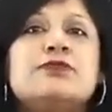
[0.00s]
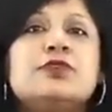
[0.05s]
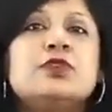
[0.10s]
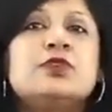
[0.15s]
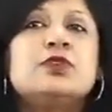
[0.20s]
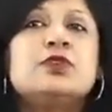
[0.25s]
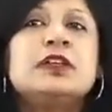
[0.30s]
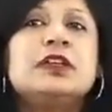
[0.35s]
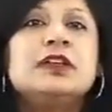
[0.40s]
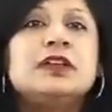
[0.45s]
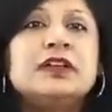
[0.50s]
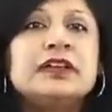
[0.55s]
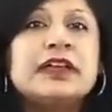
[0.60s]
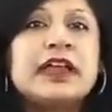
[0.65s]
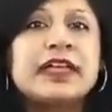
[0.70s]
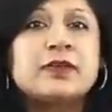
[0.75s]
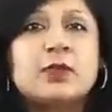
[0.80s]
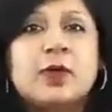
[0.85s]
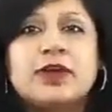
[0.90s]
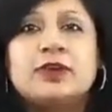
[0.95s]
learn
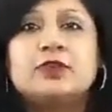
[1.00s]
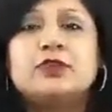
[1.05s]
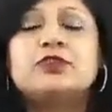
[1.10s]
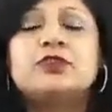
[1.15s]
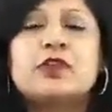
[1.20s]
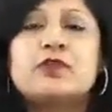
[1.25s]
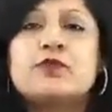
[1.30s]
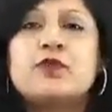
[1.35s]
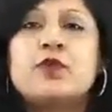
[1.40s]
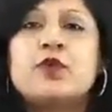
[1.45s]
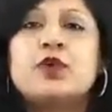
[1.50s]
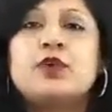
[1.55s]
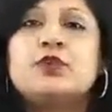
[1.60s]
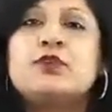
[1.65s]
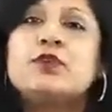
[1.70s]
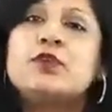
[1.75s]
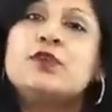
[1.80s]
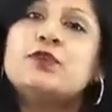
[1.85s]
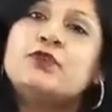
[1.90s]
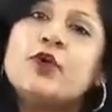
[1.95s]
like 1, 2, 3, 4, you
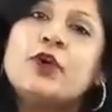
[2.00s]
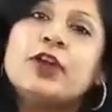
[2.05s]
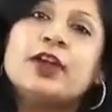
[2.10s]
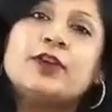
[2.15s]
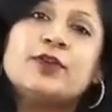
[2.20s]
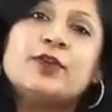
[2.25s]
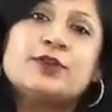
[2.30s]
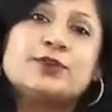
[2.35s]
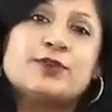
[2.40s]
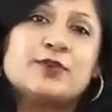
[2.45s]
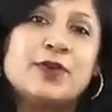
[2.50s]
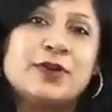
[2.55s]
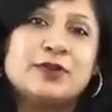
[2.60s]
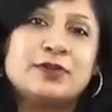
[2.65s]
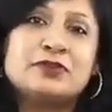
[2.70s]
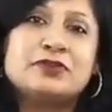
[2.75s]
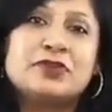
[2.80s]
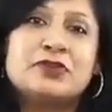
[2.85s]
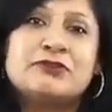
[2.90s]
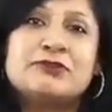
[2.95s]
will forget also 1, 2,
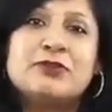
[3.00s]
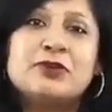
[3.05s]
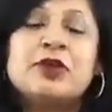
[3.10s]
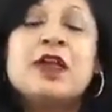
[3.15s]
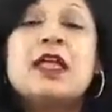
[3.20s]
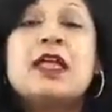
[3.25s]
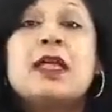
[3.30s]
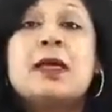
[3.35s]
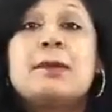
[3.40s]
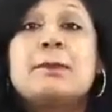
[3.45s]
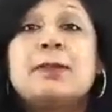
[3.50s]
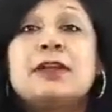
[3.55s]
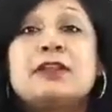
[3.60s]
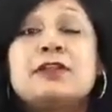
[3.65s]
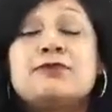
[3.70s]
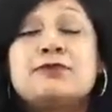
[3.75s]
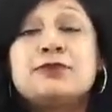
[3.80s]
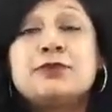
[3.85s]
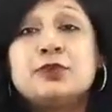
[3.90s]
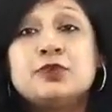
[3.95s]
3, 4. But if
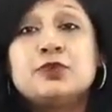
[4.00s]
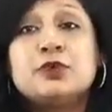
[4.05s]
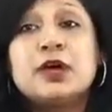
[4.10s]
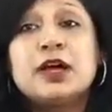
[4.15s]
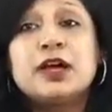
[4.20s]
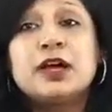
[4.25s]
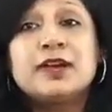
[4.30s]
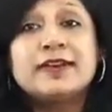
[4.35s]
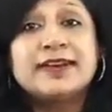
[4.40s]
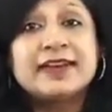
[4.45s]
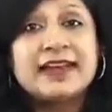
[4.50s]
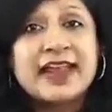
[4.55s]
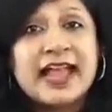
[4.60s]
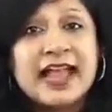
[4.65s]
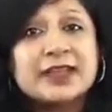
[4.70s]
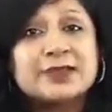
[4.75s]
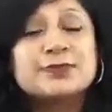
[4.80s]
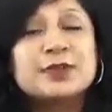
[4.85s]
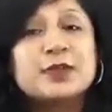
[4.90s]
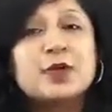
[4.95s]
you
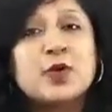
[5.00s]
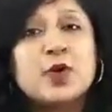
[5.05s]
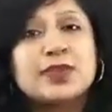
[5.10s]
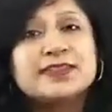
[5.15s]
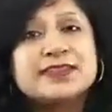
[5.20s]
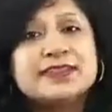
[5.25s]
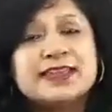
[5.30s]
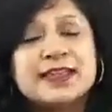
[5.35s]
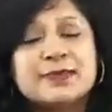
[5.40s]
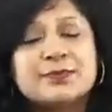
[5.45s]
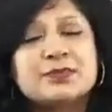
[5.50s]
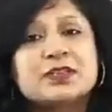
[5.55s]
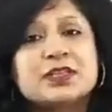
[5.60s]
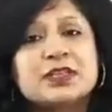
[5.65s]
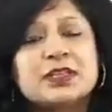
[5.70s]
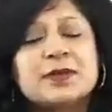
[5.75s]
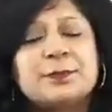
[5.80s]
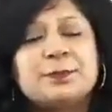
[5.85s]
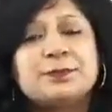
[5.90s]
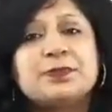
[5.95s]
grasp the concept
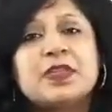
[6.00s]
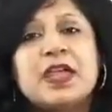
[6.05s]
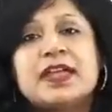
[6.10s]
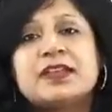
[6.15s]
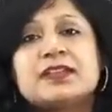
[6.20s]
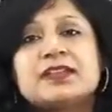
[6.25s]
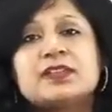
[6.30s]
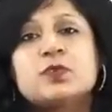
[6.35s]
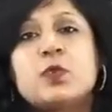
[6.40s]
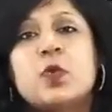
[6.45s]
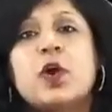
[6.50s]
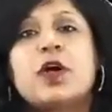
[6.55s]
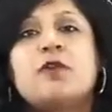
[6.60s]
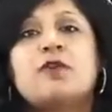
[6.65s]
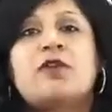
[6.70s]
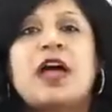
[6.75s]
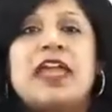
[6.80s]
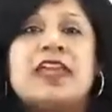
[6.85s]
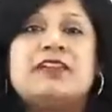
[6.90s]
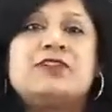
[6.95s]
that
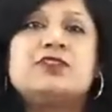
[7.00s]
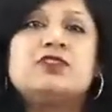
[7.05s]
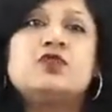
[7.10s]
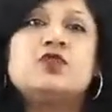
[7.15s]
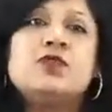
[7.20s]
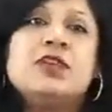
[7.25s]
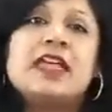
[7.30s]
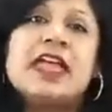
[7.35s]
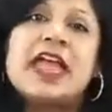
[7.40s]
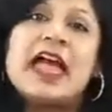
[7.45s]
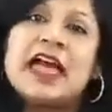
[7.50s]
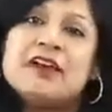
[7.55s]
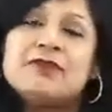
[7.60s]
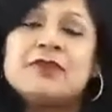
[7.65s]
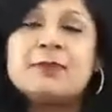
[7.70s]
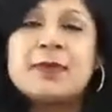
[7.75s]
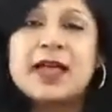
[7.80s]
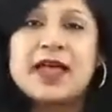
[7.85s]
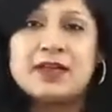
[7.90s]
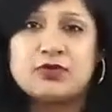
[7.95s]
why do we have
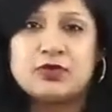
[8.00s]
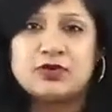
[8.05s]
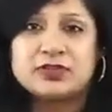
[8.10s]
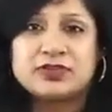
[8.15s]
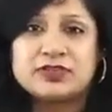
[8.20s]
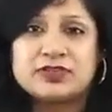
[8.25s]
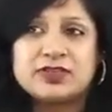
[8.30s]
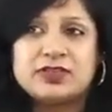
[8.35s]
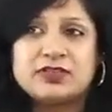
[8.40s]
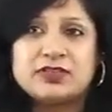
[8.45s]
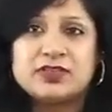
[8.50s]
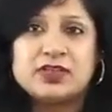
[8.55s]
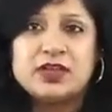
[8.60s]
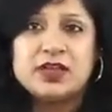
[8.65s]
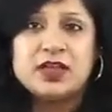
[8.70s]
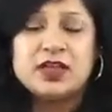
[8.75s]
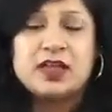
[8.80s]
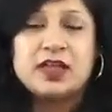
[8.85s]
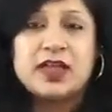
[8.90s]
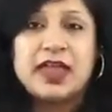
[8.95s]
amaurosis
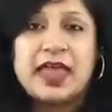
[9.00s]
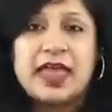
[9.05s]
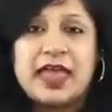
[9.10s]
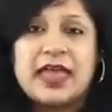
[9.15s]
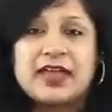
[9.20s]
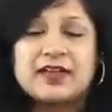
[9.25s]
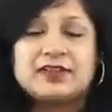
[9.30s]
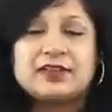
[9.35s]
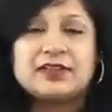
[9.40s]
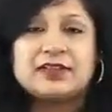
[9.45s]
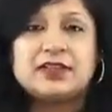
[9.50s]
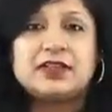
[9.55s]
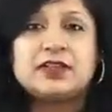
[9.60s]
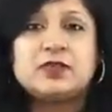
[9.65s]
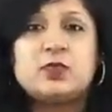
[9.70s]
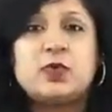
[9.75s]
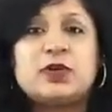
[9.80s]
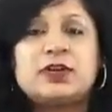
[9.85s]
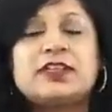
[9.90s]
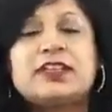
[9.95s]
and
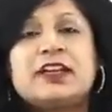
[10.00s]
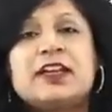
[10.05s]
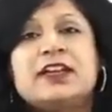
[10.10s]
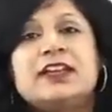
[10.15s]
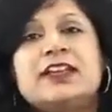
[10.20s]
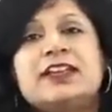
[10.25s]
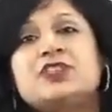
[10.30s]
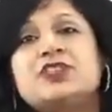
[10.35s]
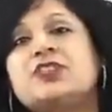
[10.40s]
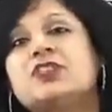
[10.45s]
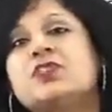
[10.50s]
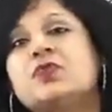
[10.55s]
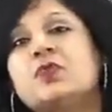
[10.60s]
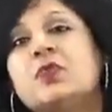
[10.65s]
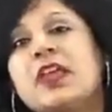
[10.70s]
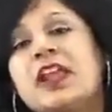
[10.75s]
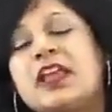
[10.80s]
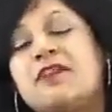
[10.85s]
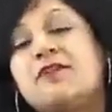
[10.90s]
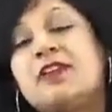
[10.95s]
what are the conditions where
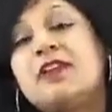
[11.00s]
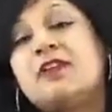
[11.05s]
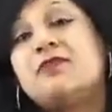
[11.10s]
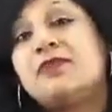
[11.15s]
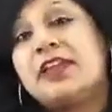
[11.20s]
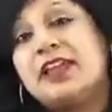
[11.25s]
I will face